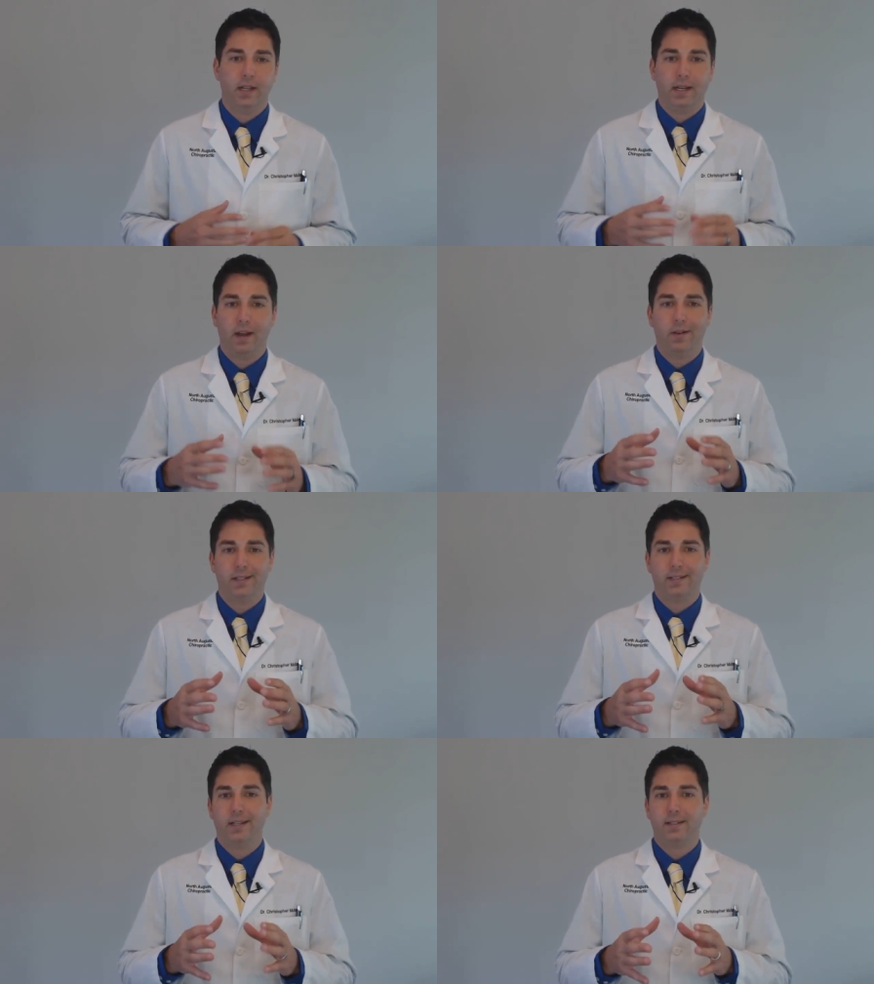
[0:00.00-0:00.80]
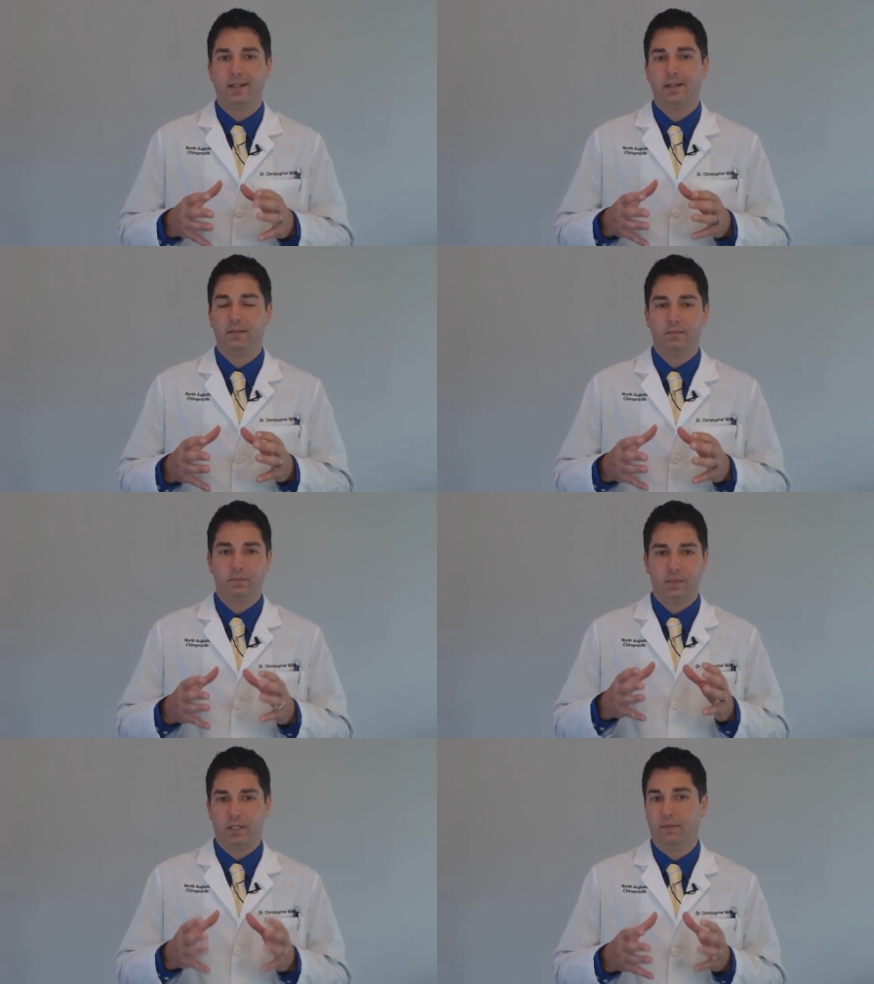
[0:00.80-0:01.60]
Now, it sits in a
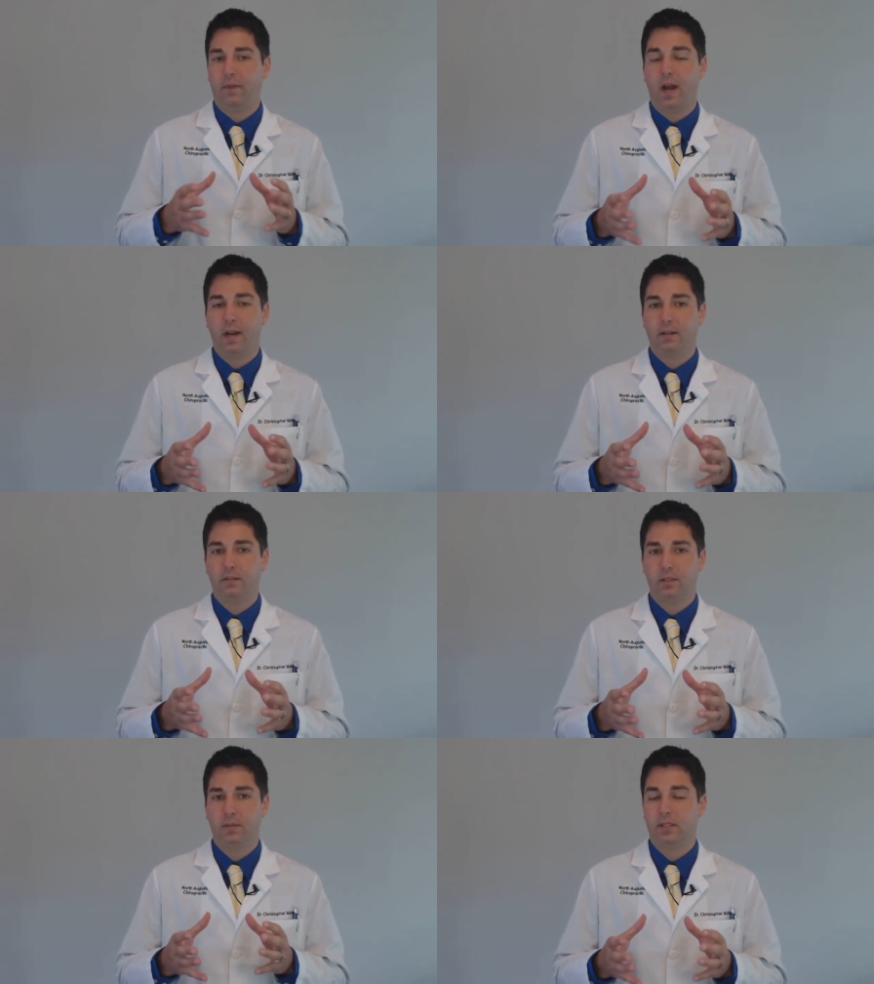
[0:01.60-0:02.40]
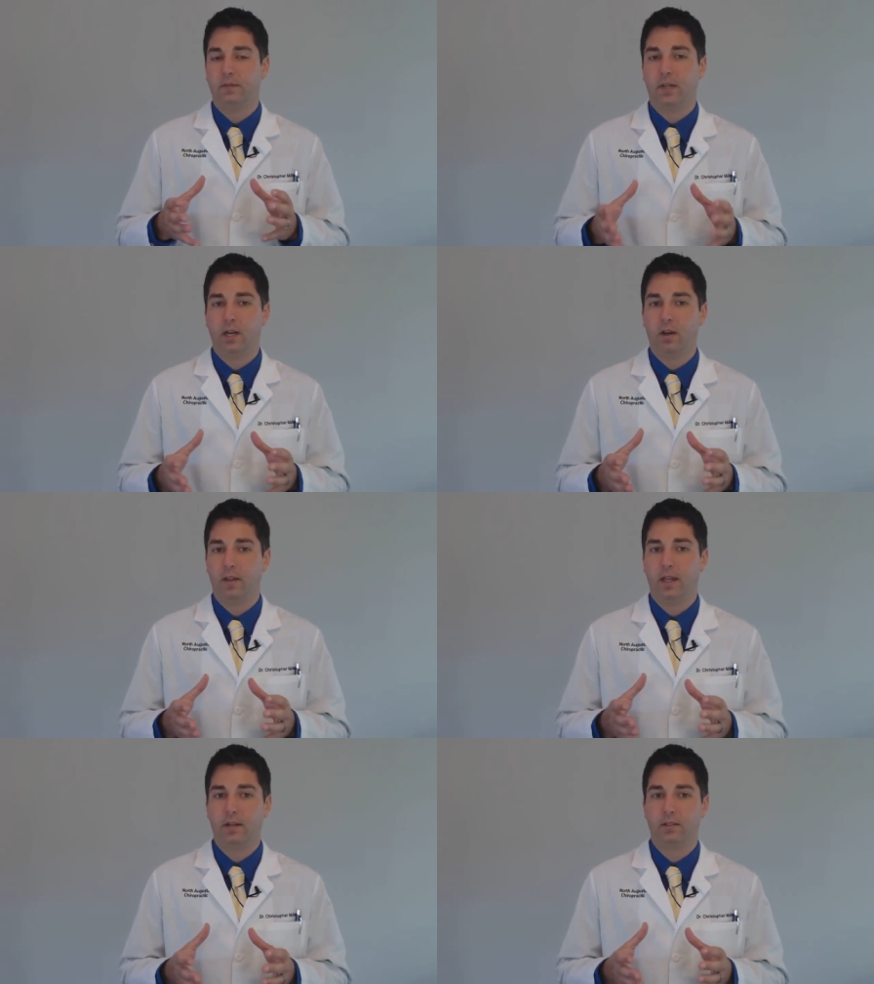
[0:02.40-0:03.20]
confined, specific
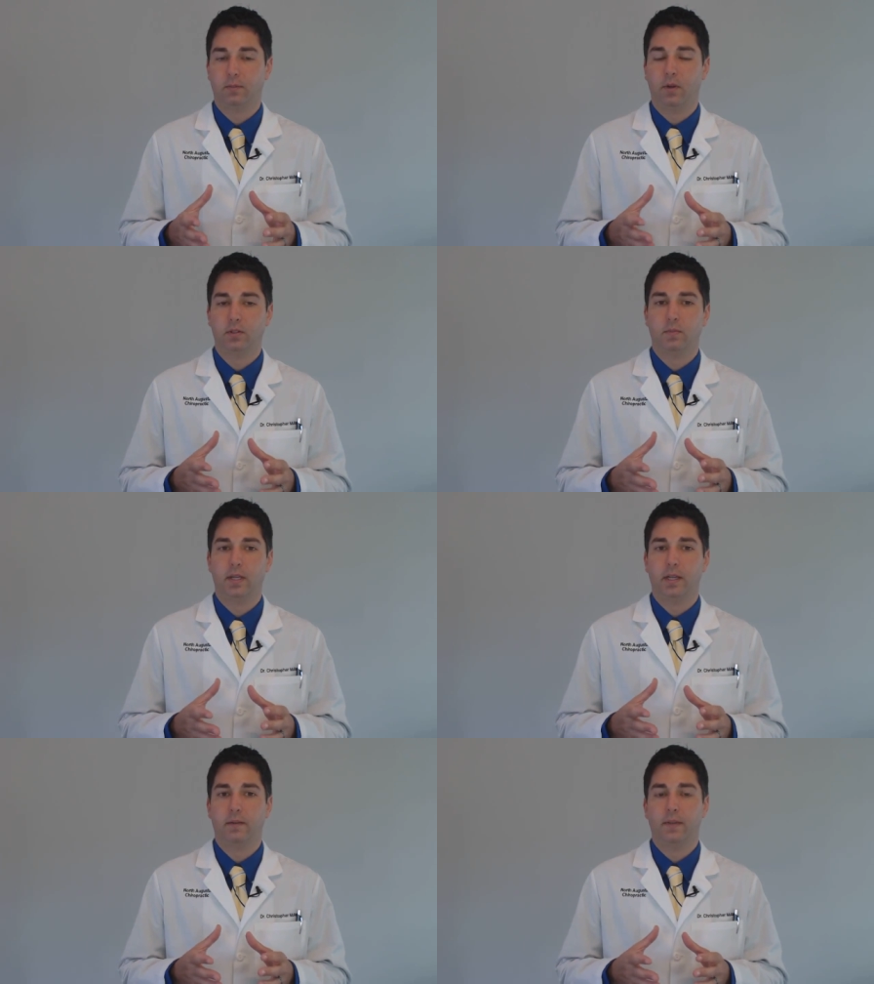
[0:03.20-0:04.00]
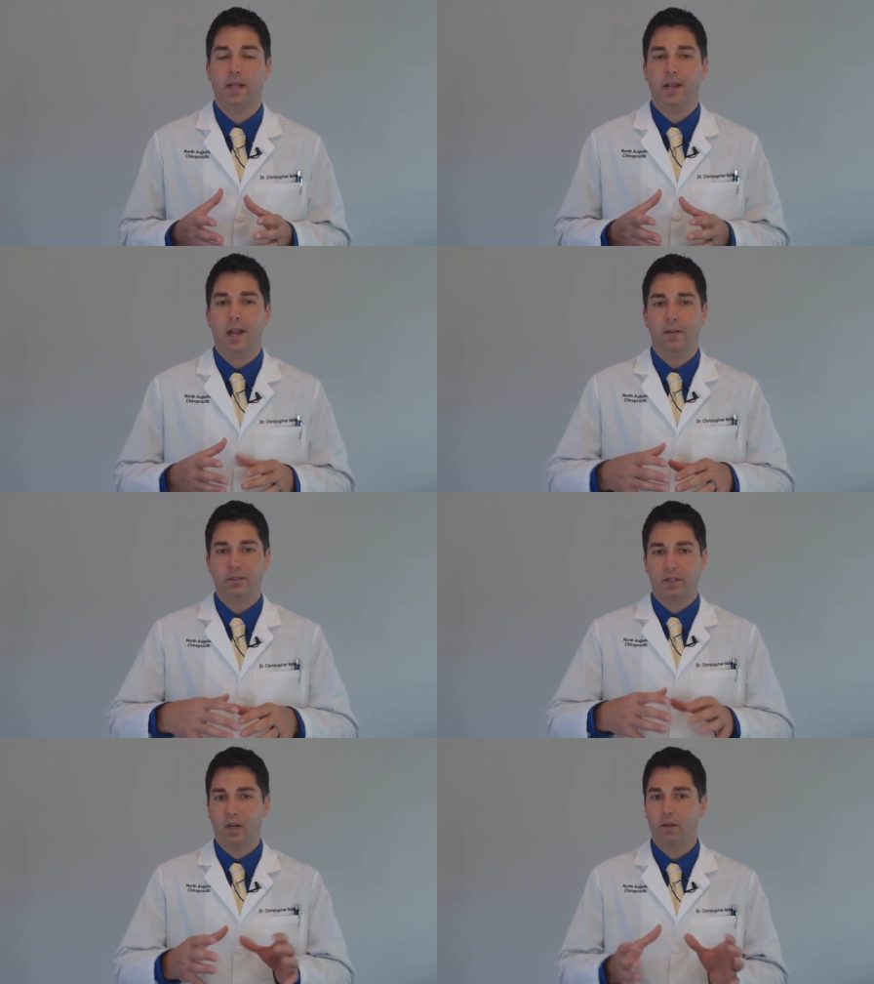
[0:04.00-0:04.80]
area that it's supposed to be in, and
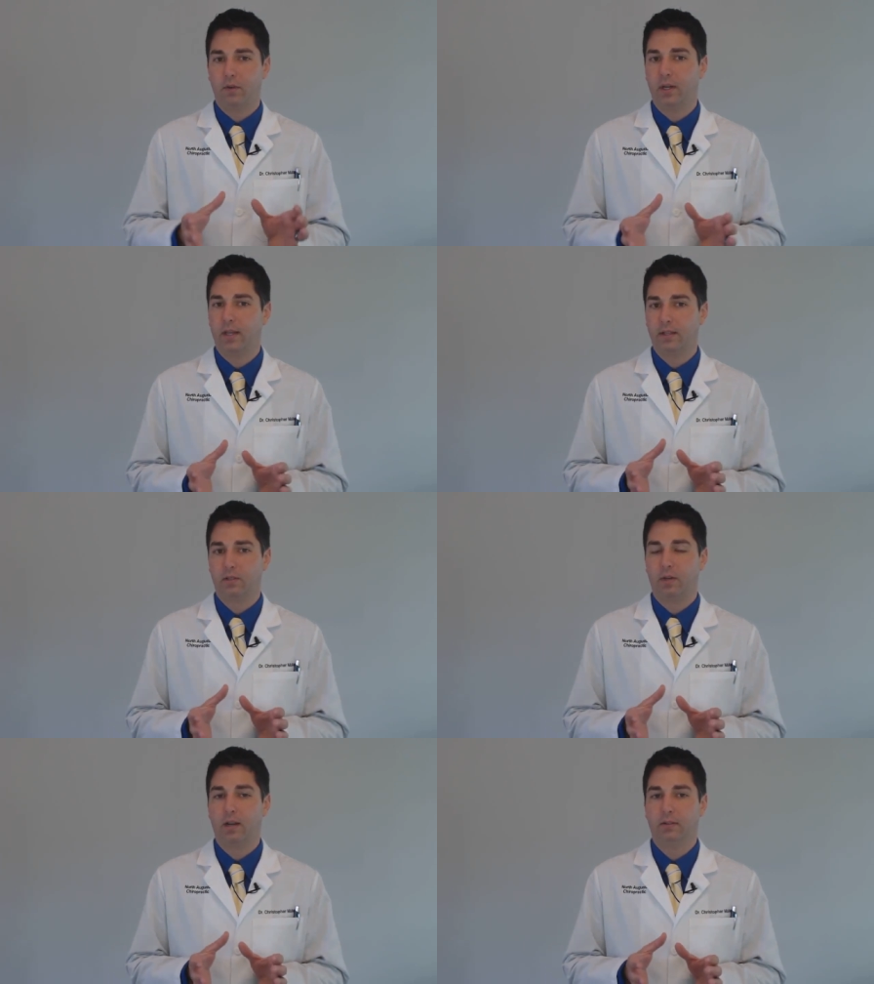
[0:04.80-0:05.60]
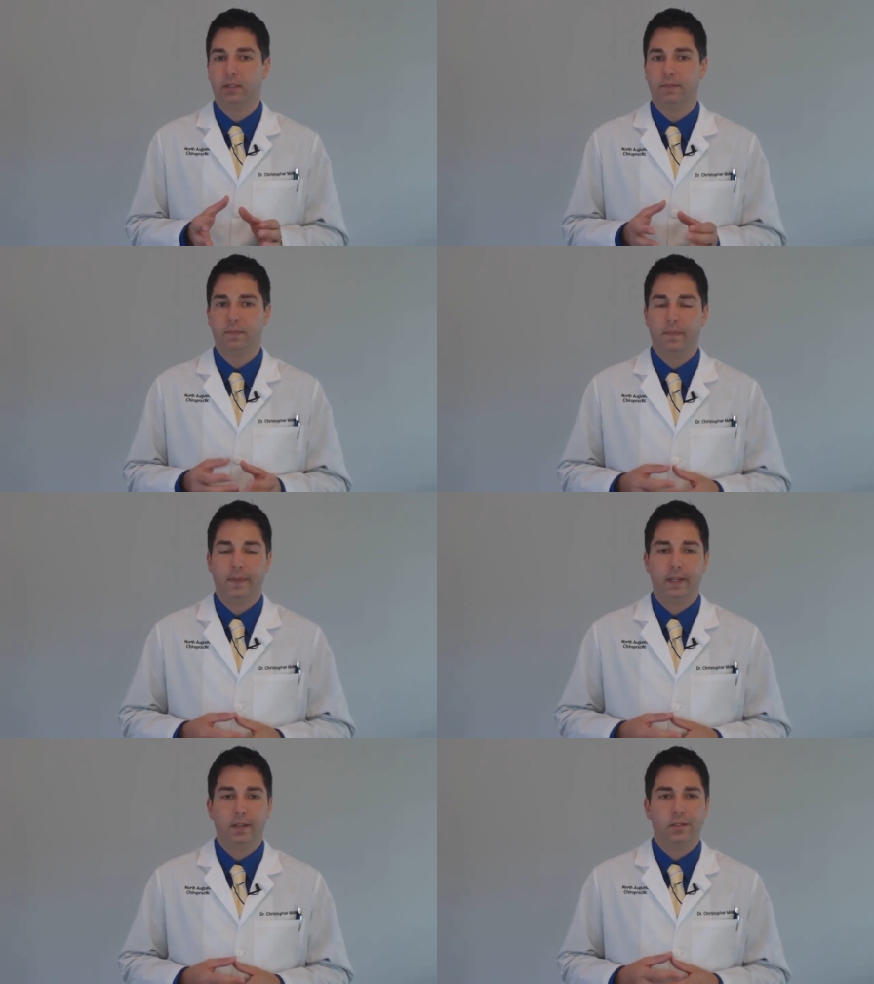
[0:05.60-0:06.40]
there's a covering that surrounds it.
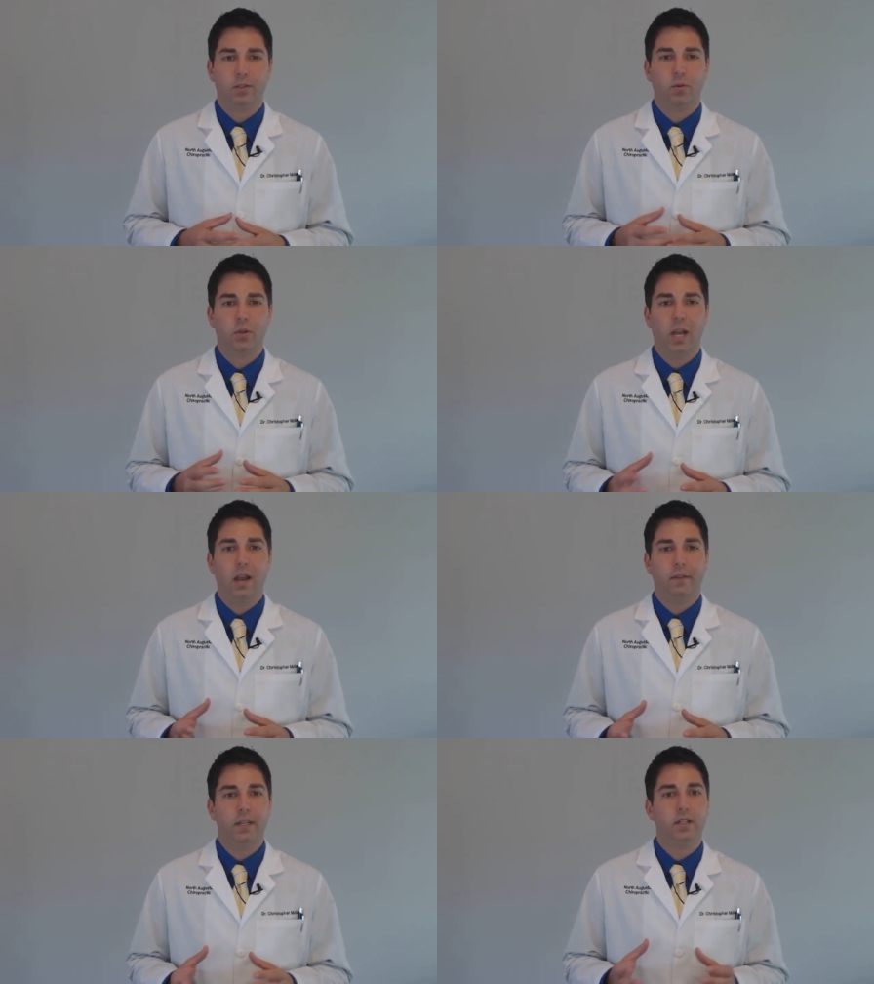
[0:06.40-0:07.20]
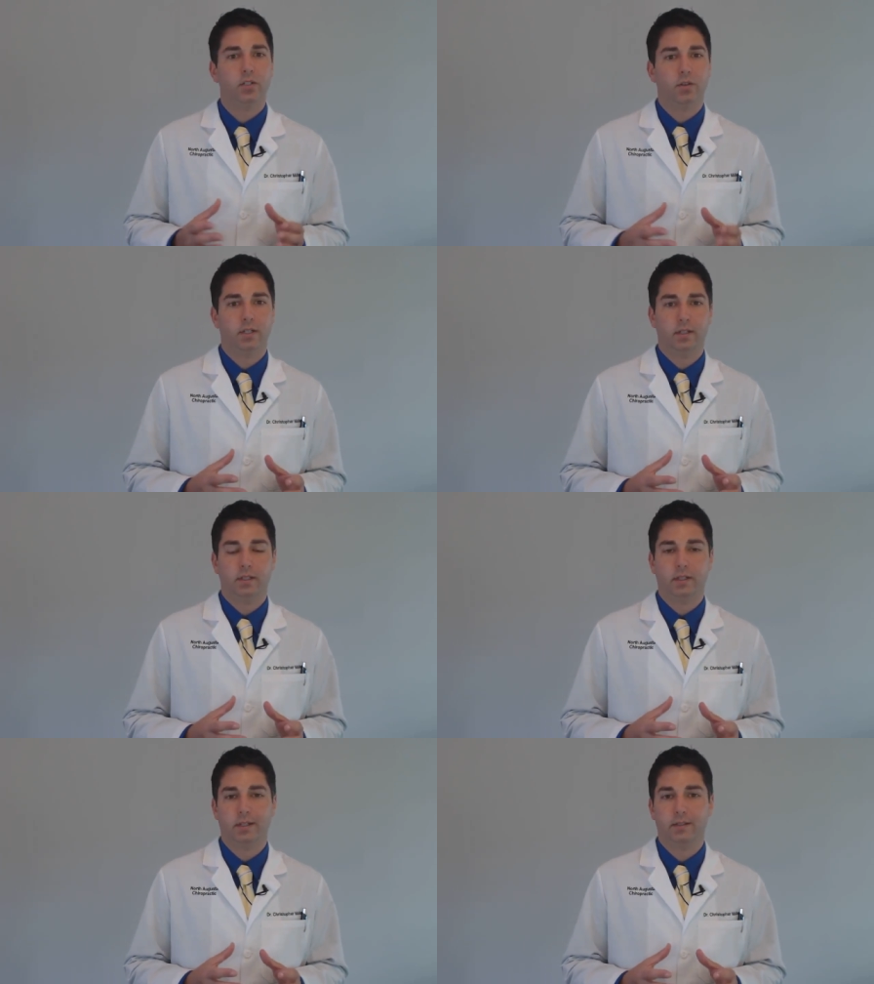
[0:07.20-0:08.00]
So when you have an injury to
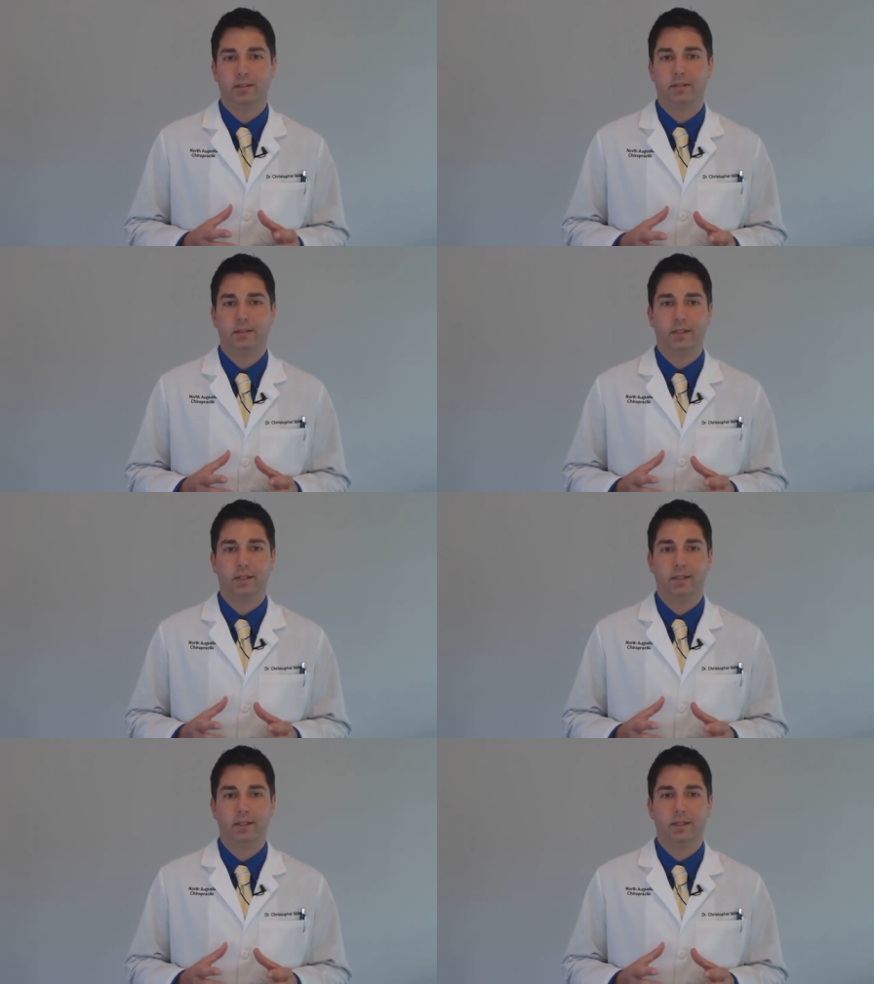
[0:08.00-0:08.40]
the disc,